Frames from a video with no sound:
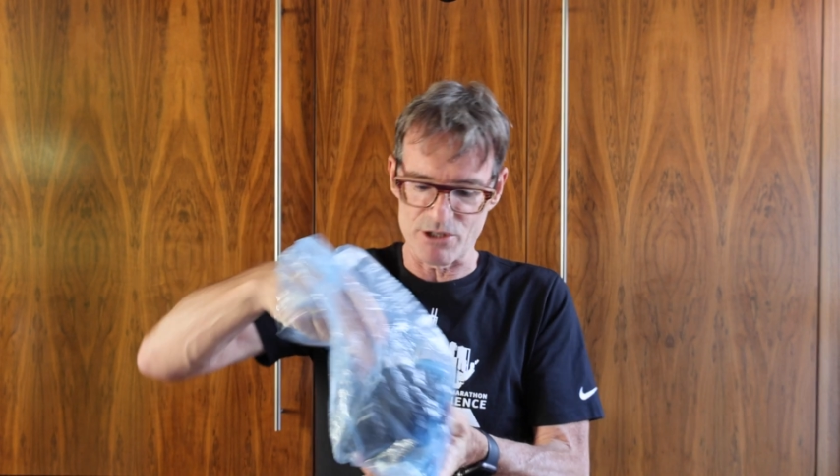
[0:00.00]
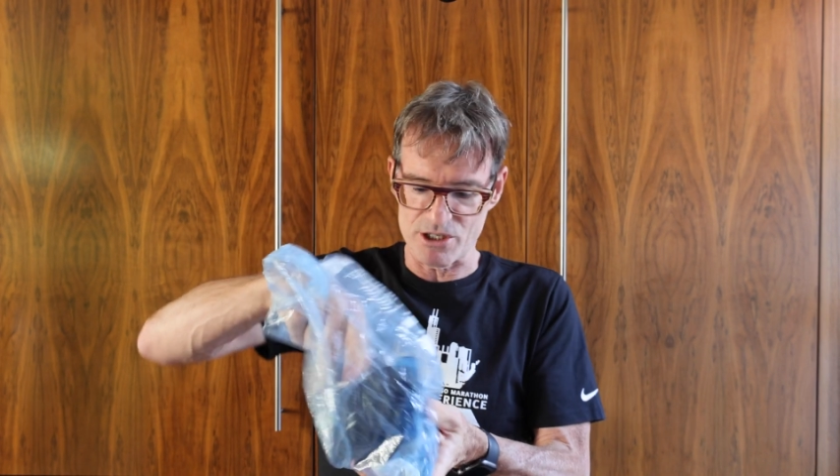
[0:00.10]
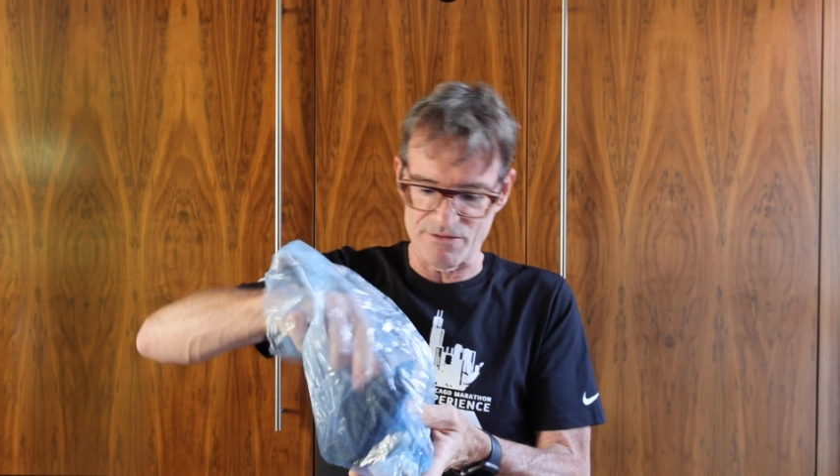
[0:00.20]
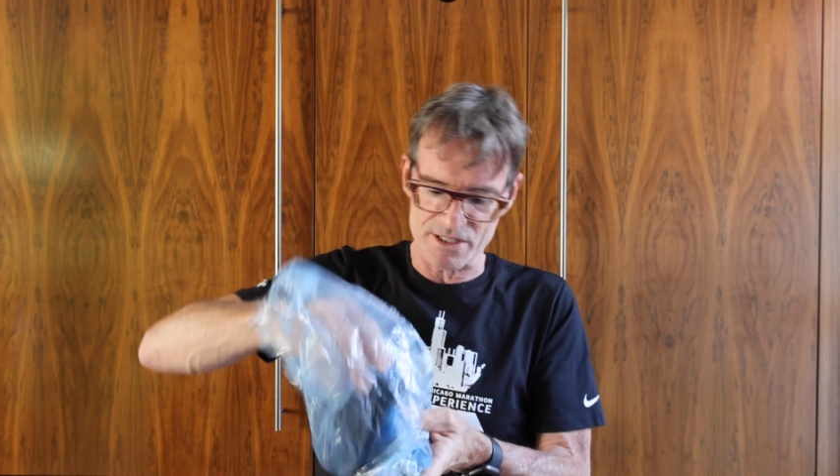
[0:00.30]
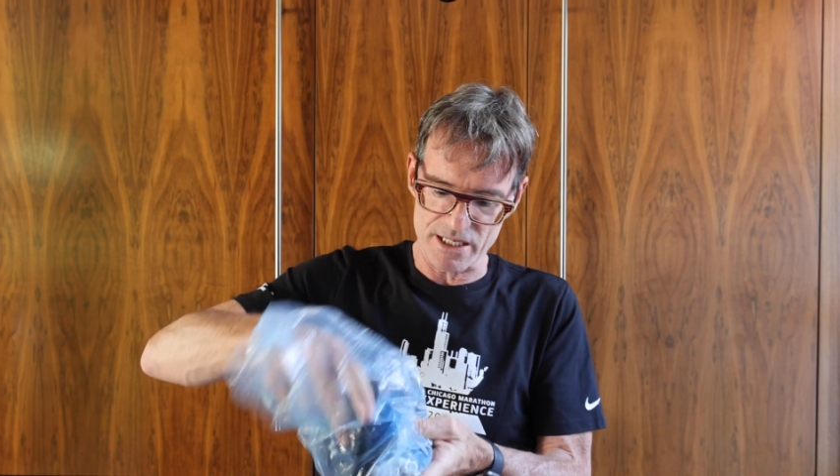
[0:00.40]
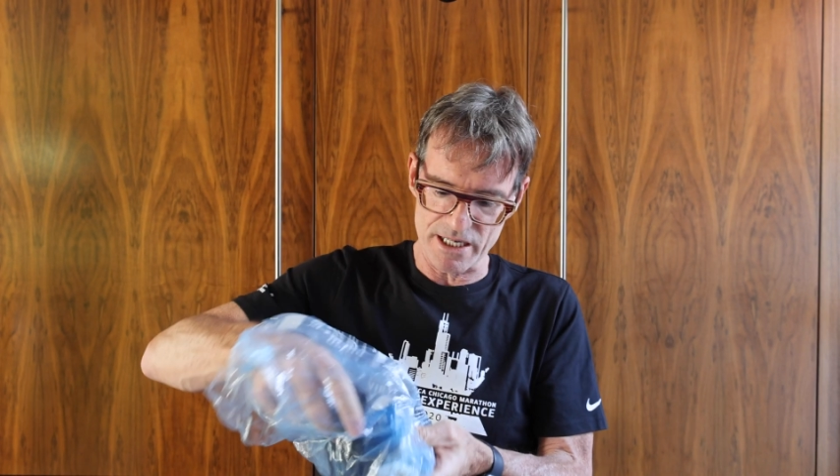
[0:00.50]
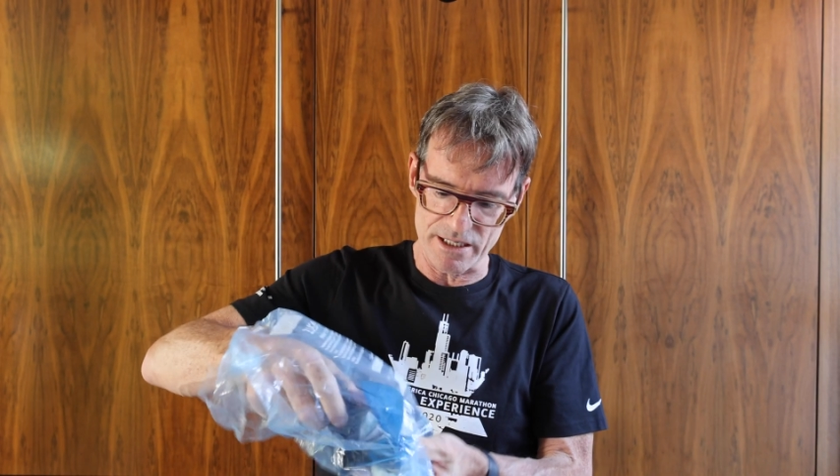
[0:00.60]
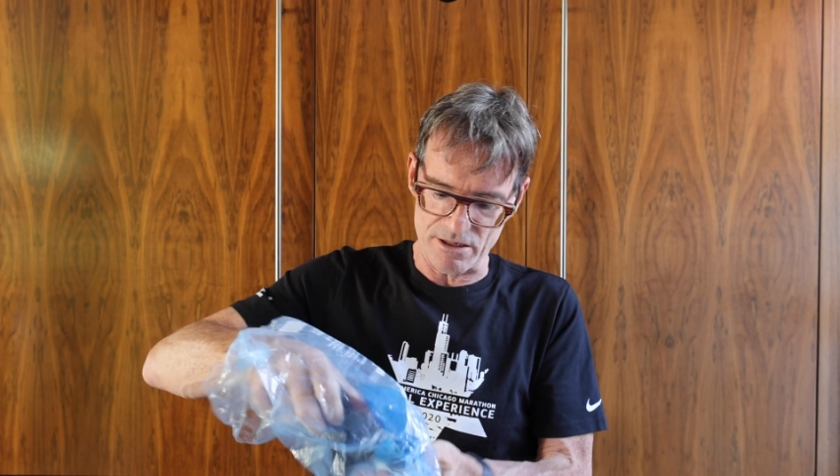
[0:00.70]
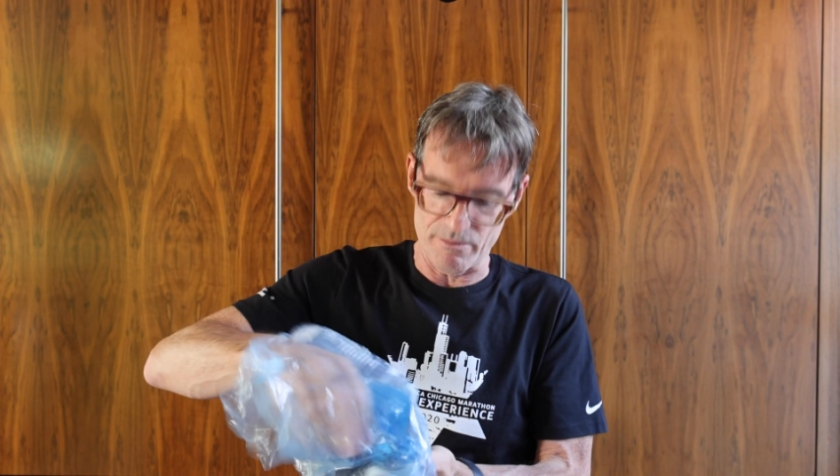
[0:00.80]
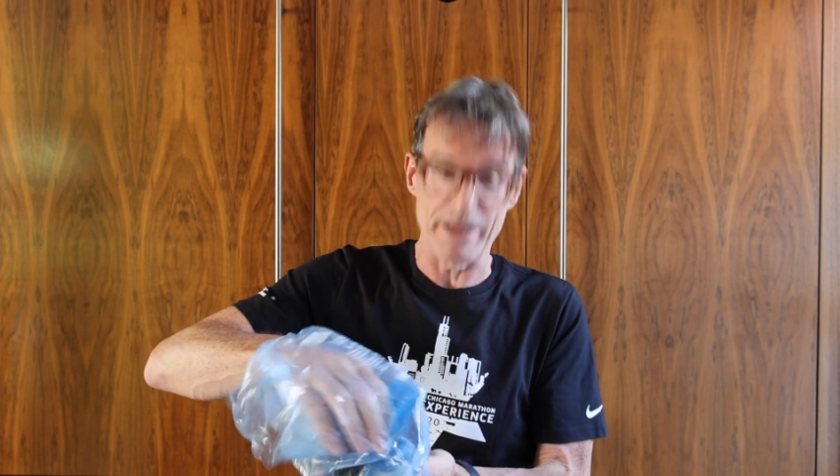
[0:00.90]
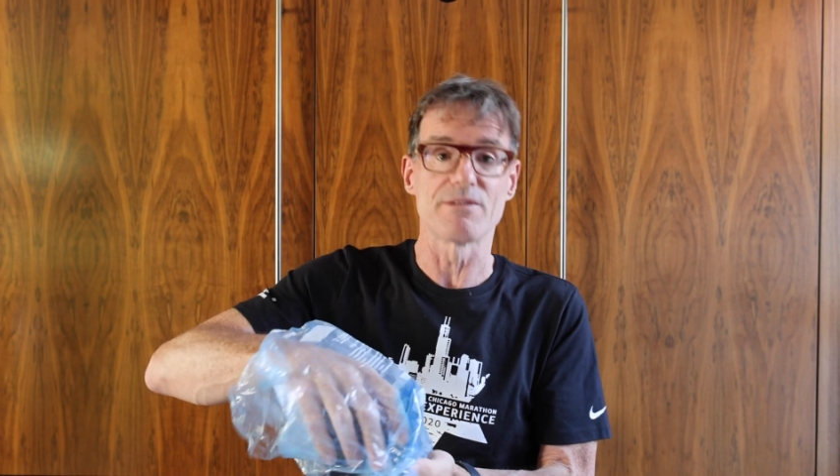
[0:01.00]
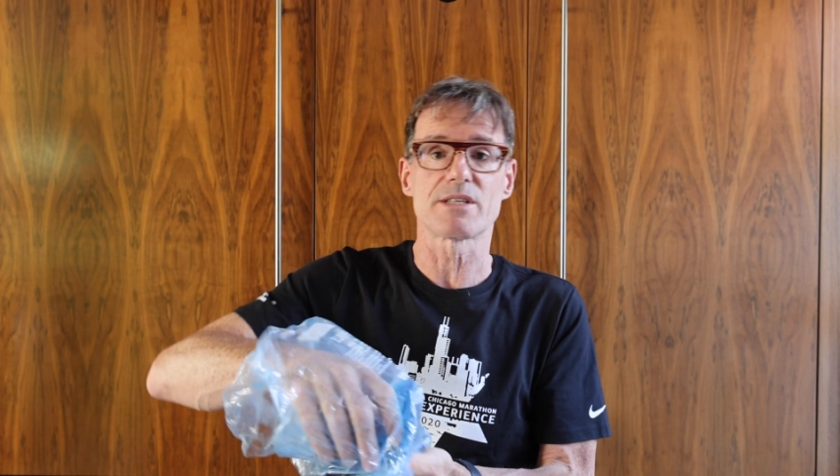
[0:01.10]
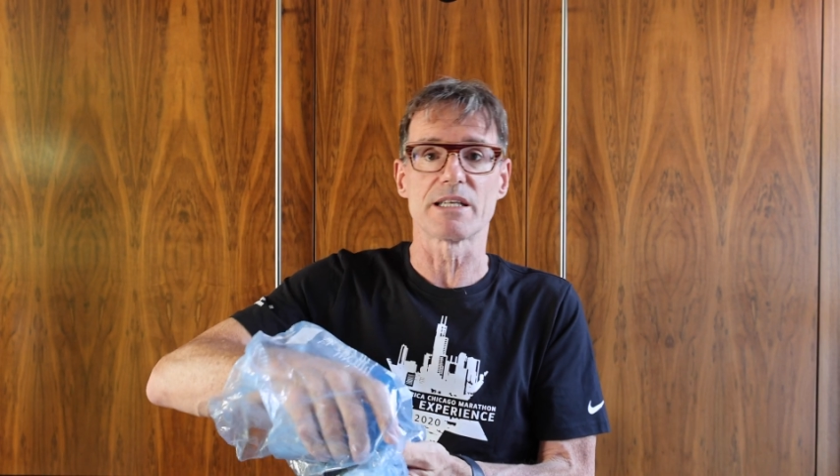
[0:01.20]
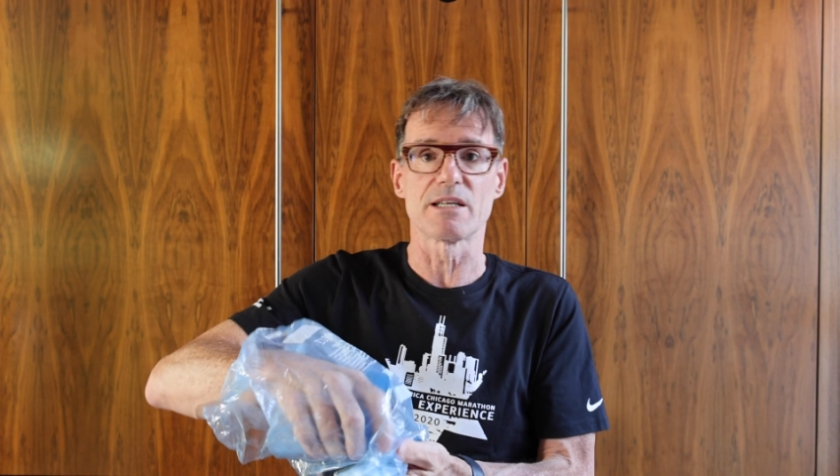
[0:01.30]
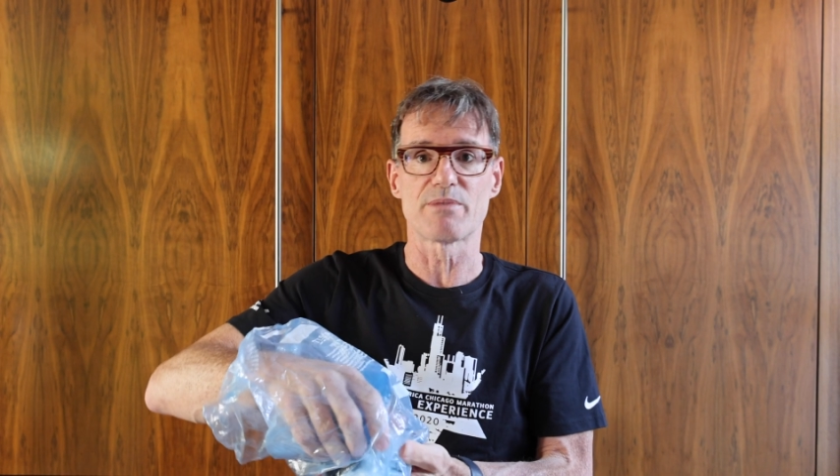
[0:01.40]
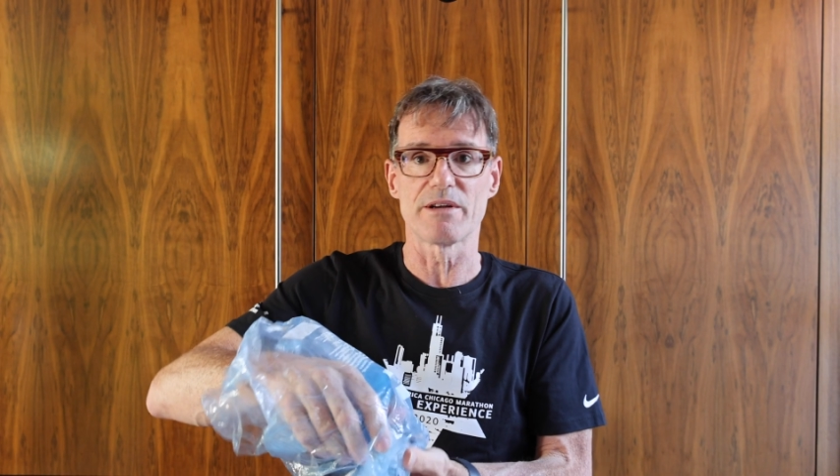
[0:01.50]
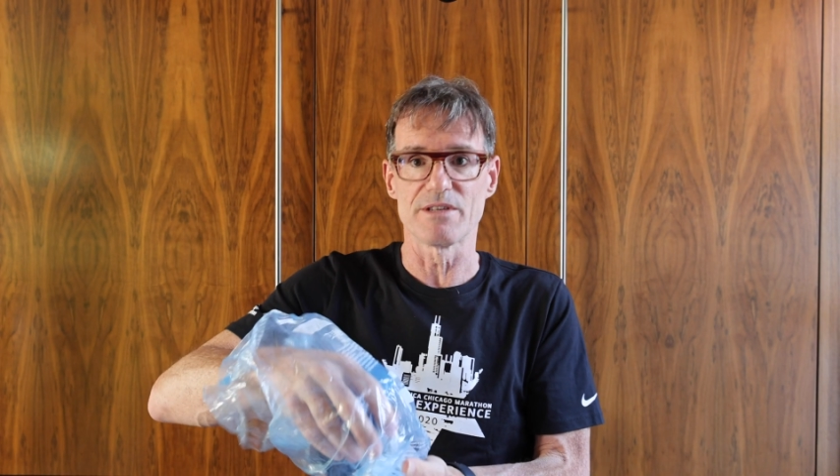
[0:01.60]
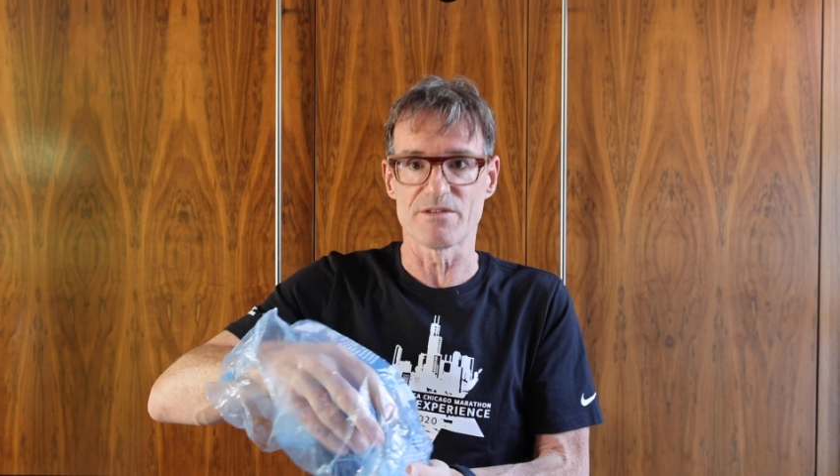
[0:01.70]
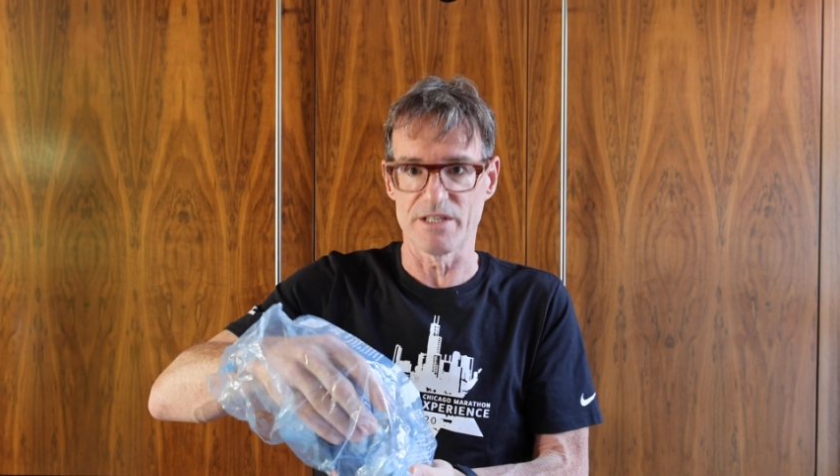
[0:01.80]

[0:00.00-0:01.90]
which you'll have seen or may have seen in the previous